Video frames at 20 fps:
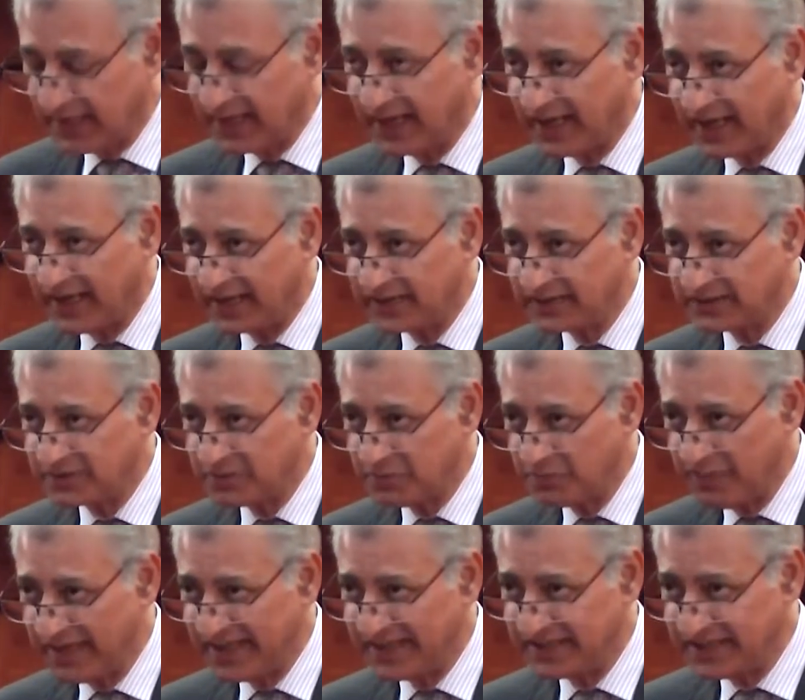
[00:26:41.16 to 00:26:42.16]
and
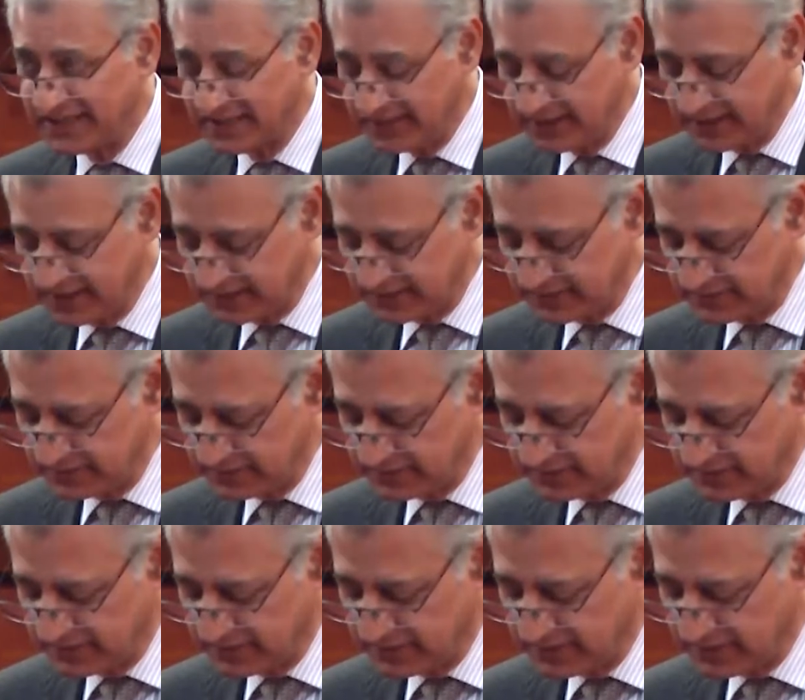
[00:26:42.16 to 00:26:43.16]
maintaining it
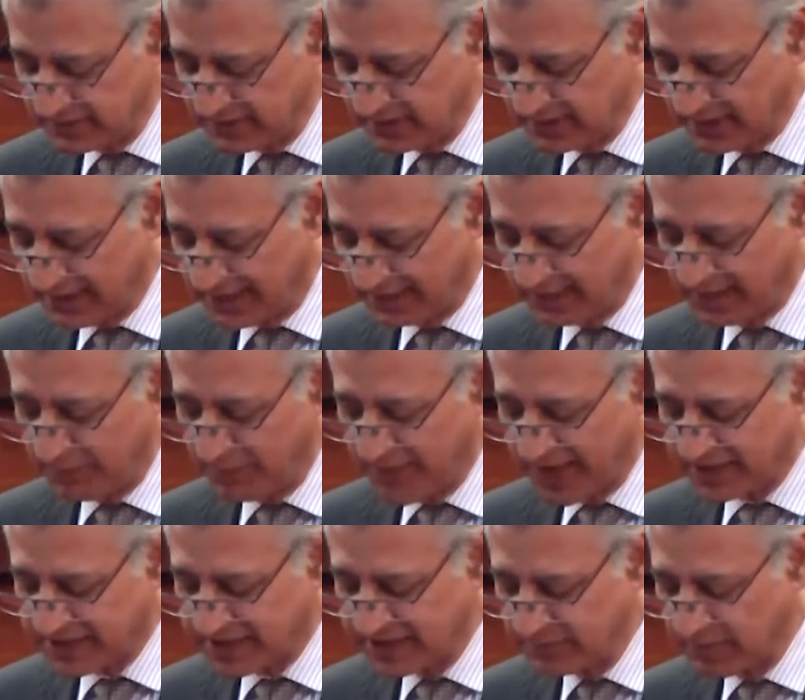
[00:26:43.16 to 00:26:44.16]
at a
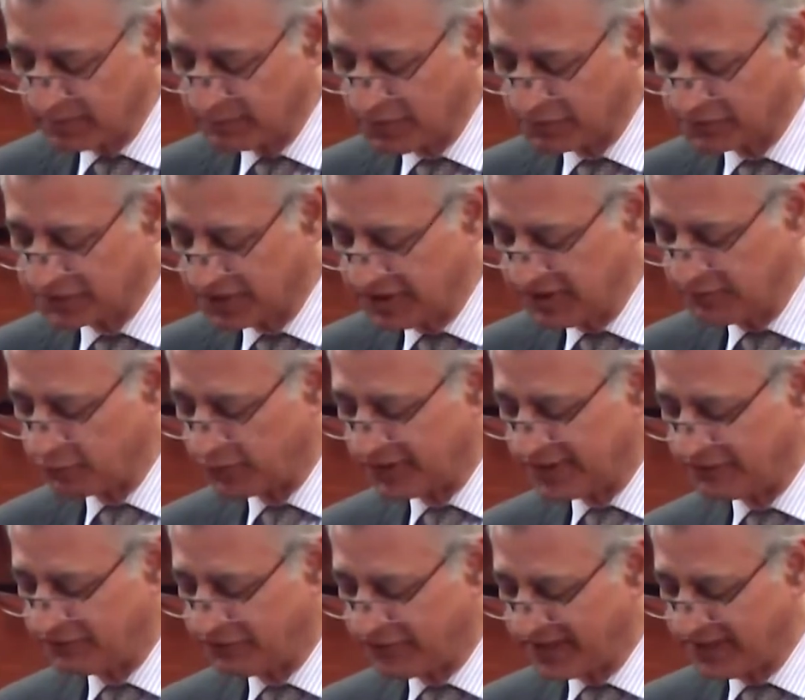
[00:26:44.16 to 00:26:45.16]
maximum of
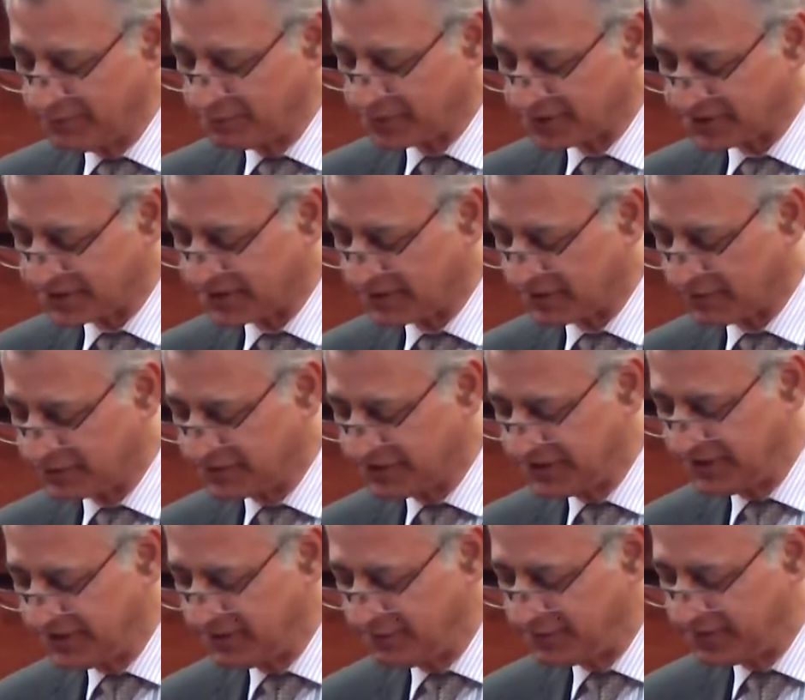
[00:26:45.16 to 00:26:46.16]
3.5% of
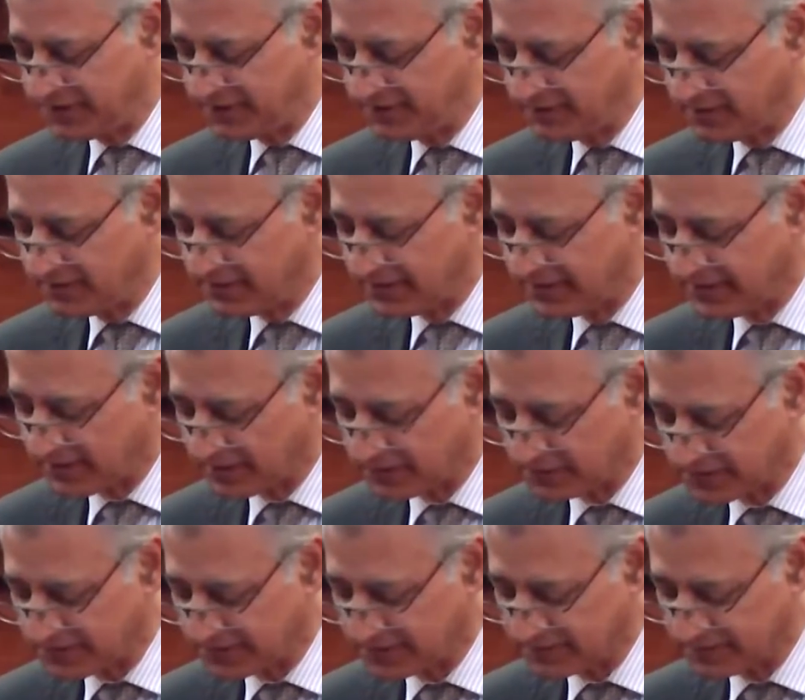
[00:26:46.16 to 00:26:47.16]
GDP
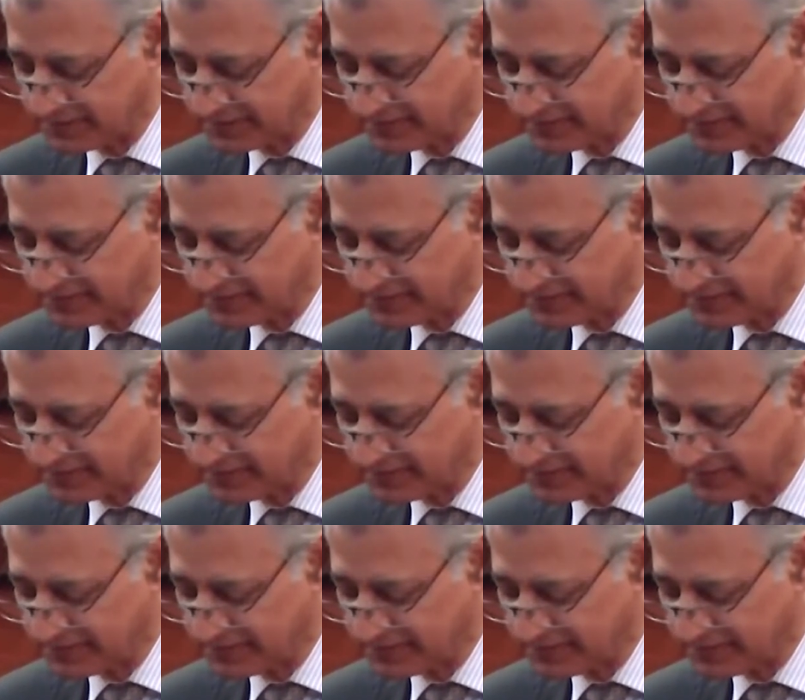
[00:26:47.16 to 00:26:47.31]
thereafter.